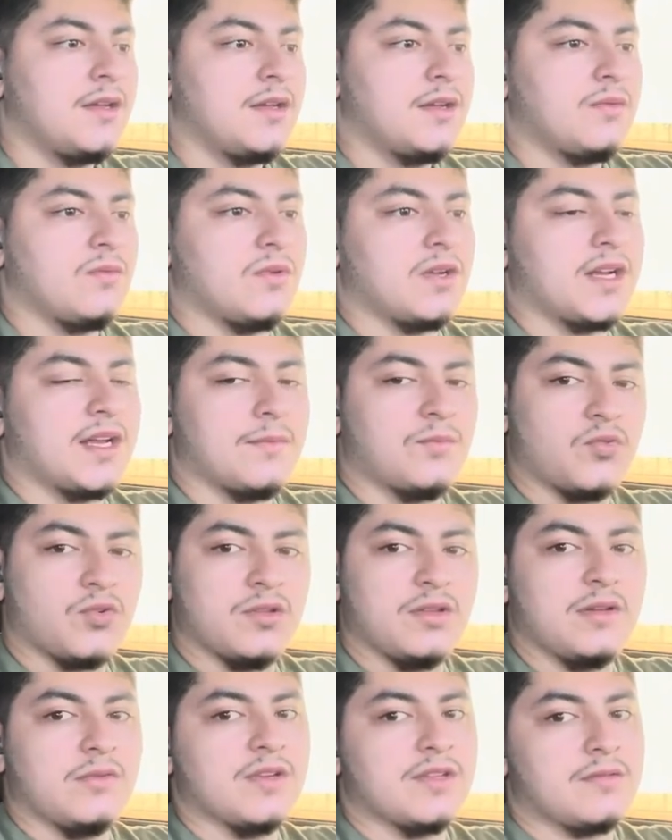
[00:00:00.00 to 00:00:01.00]
what I'm
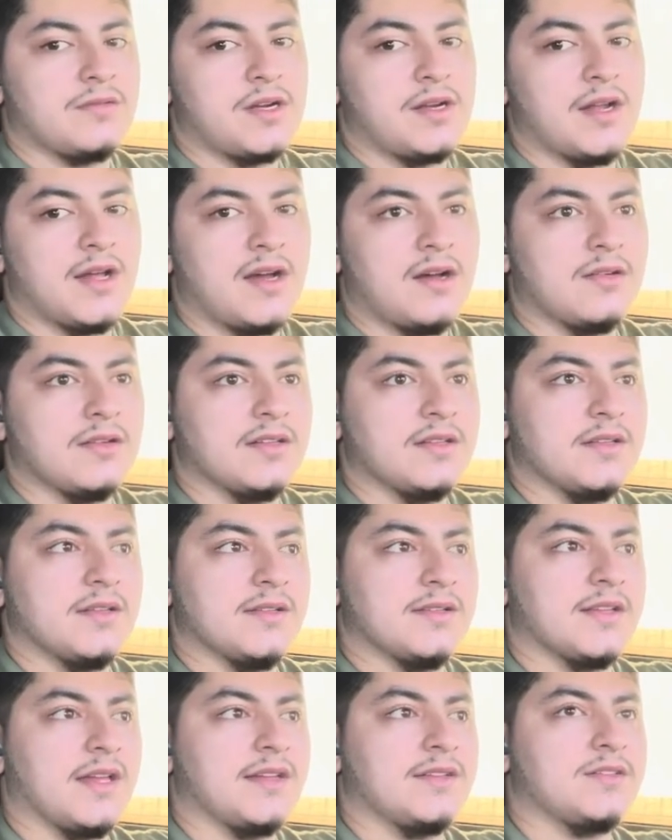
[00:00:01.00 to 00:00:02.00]
rolling with right now
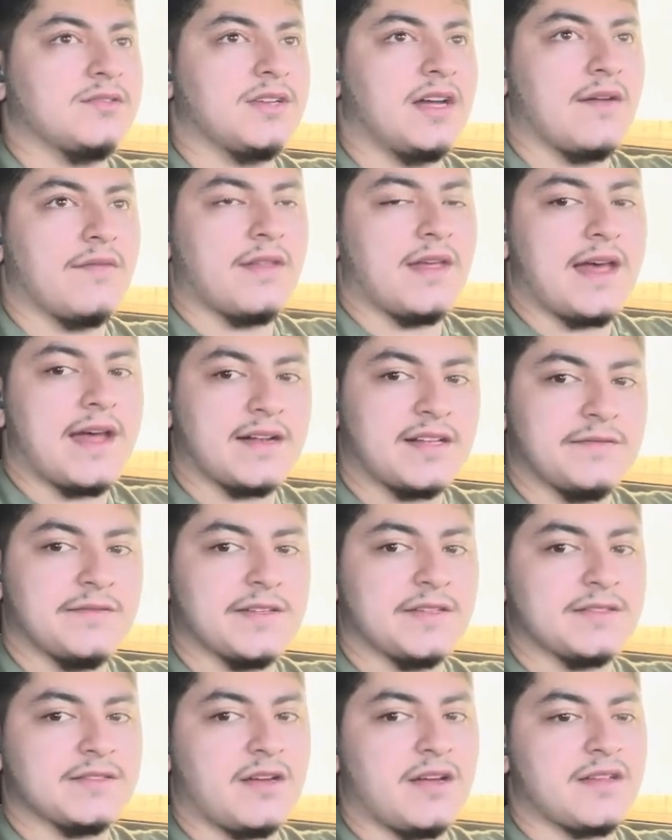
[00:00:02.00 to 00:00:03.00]
is I do have the active
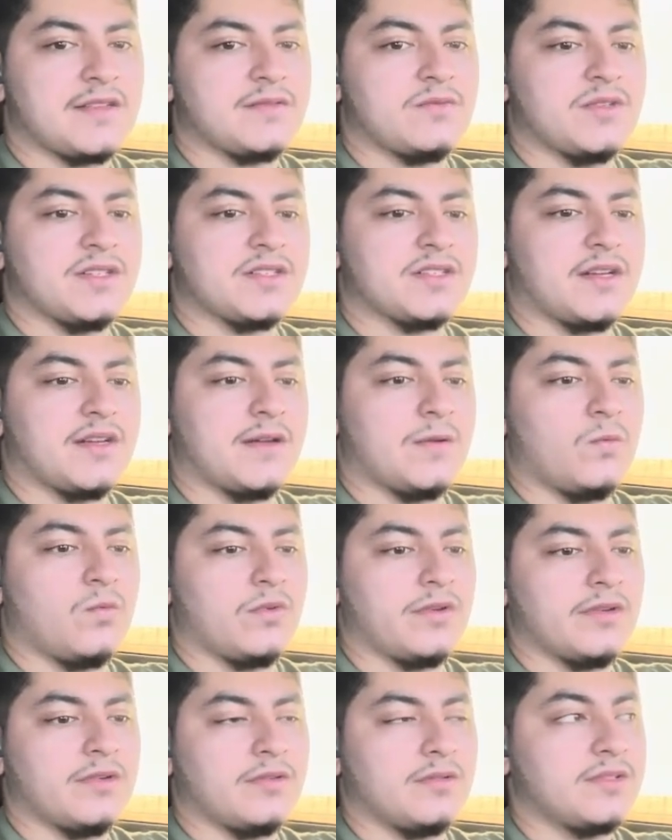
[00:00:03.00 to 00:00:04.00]
exhaust, which I
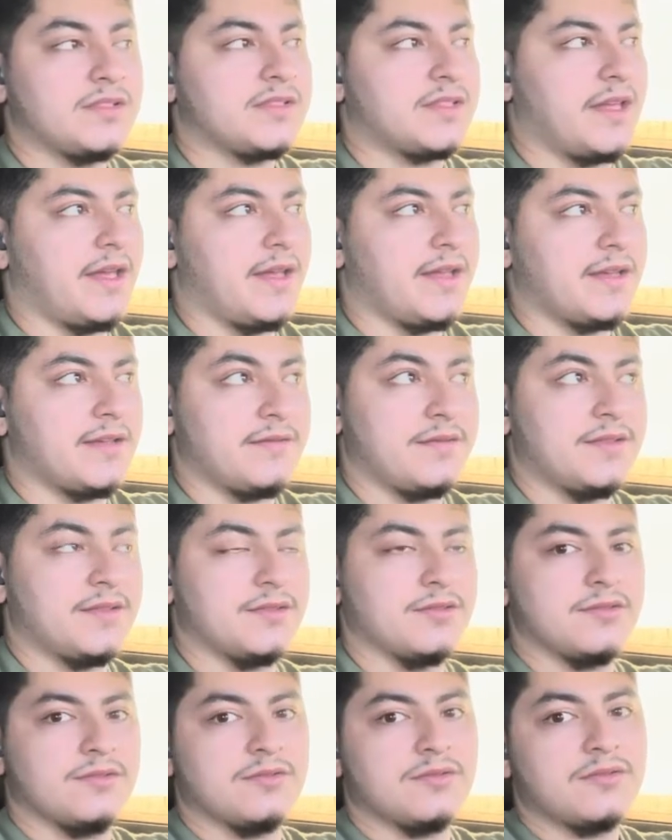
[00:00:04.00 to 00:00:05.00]
will say, if
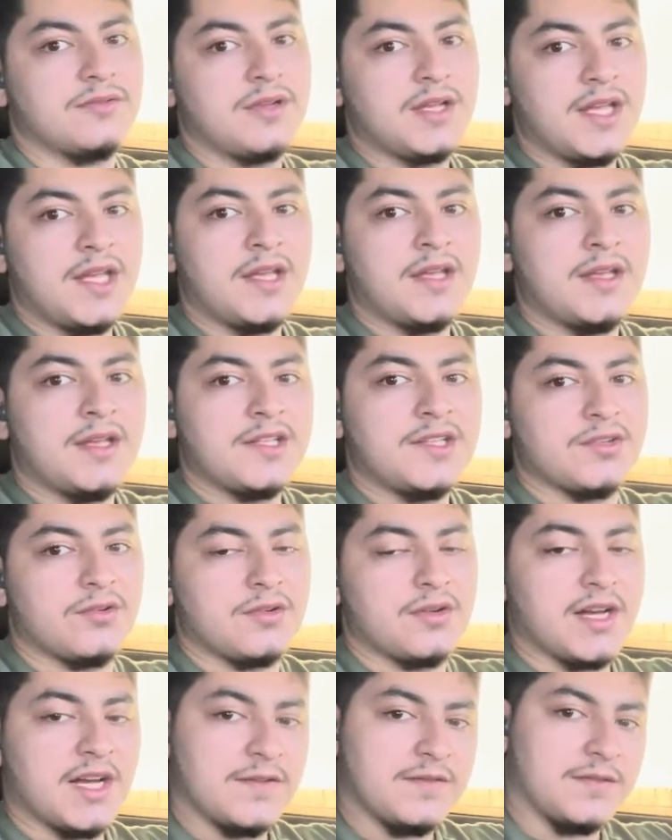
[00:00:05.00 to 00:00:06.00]
you
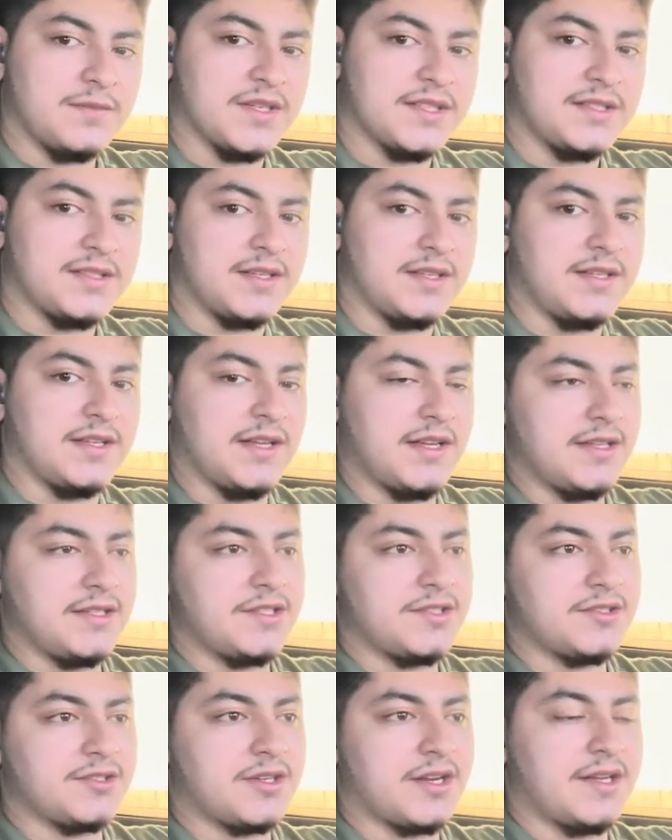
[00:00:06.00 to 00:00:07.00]
don't have a Mustang yet and
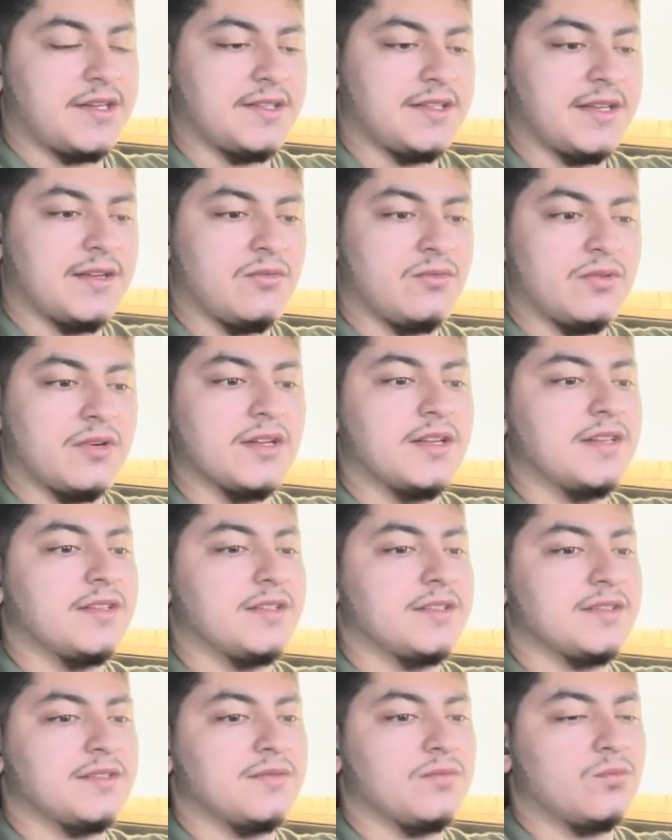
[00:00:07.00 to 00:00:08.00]
you're trying to get one and
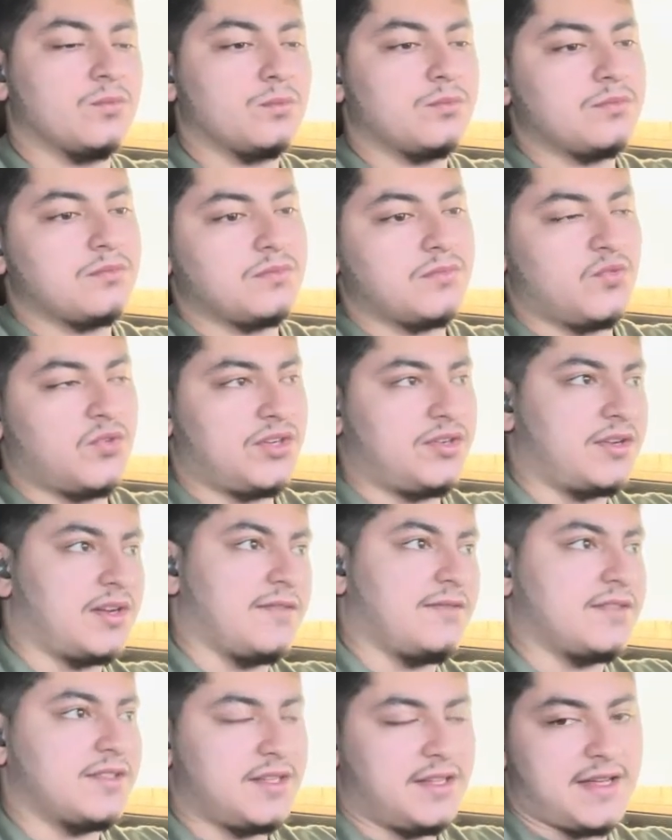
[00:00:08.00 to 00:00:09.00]
you're wondering
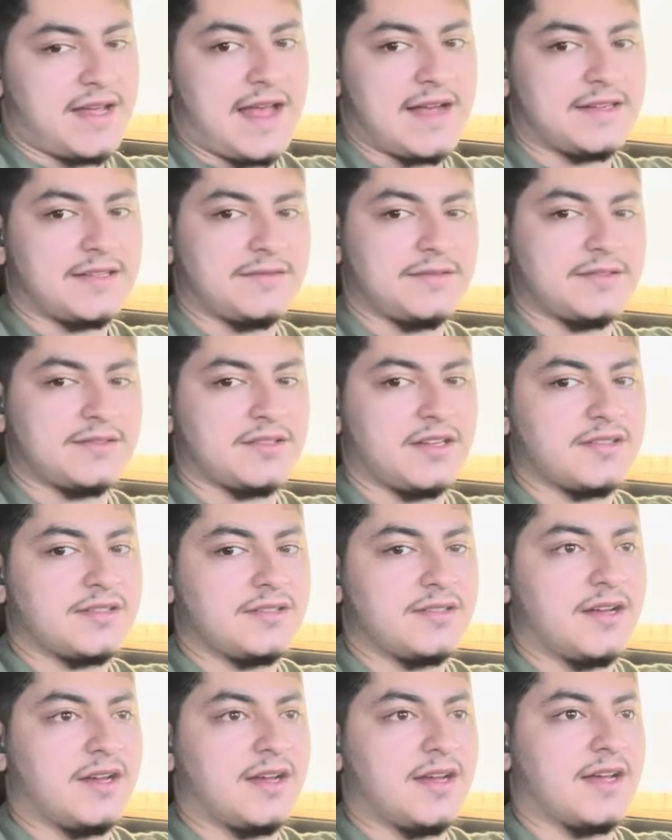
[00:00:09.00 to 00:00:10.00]
if you should get active exhaust or
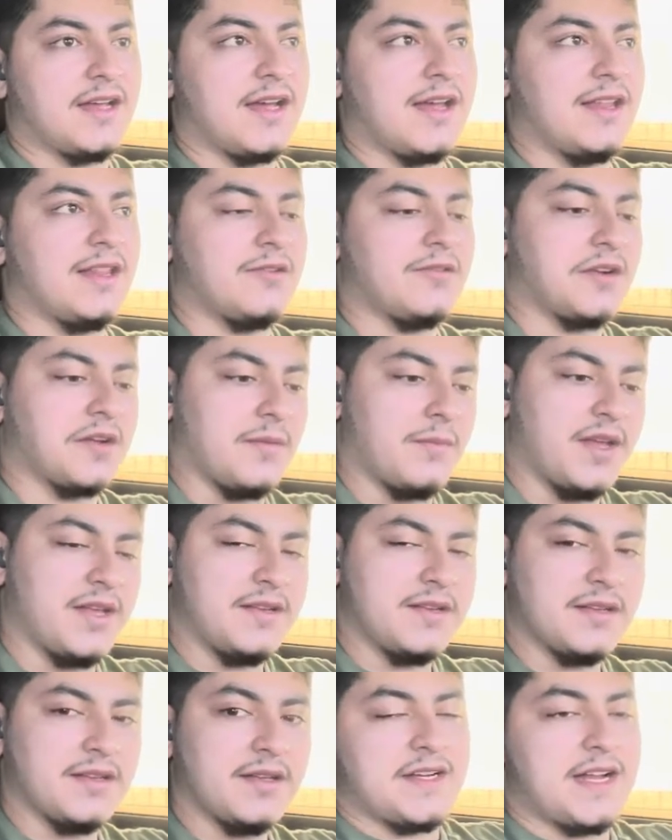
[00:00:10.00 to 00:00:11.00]
not, I highly
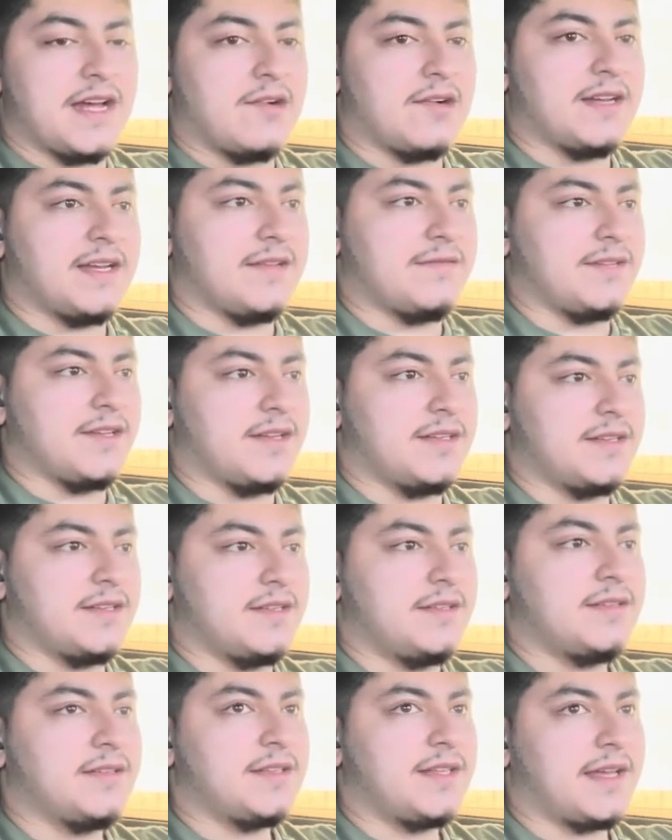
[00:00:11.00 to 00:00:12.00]
recommend it. Now I have
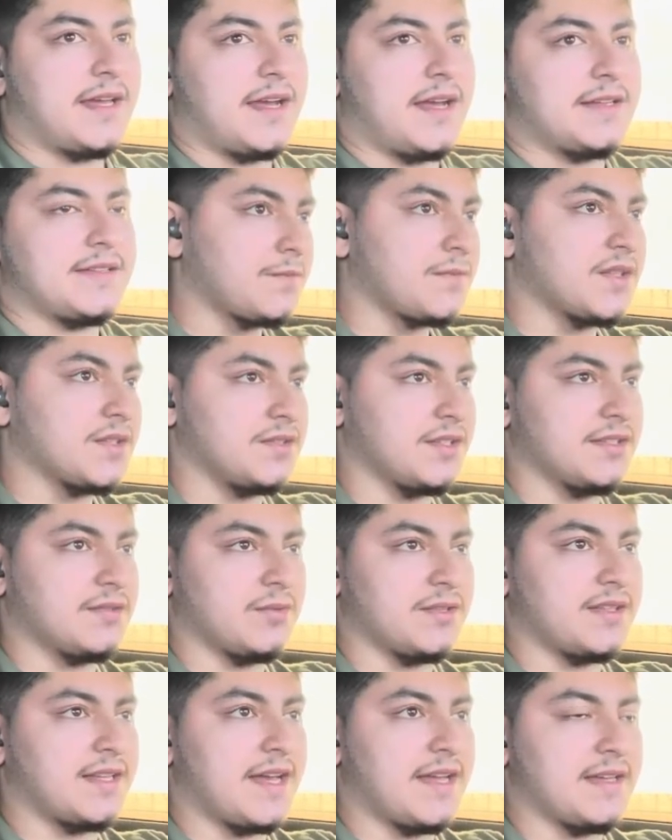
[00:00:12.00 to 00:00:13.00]
gutted cat. Just
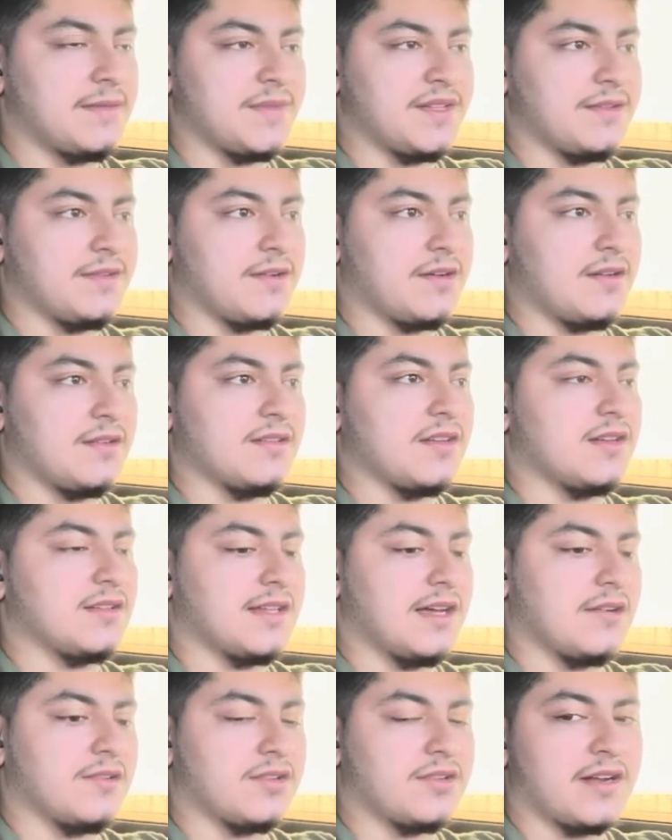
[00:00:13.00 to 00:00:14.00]
with that, it made the car a lot
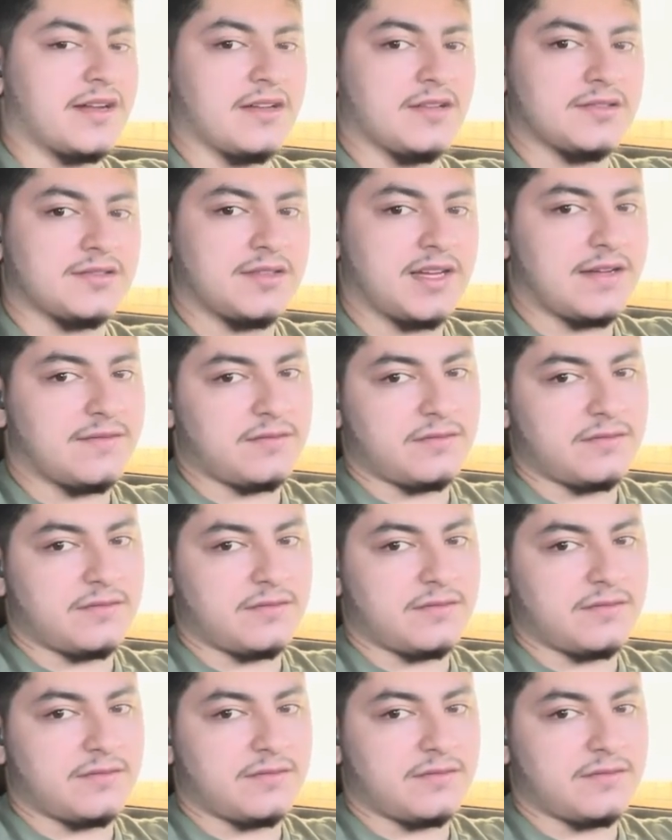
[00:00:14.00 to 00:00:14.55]
louder. I also have a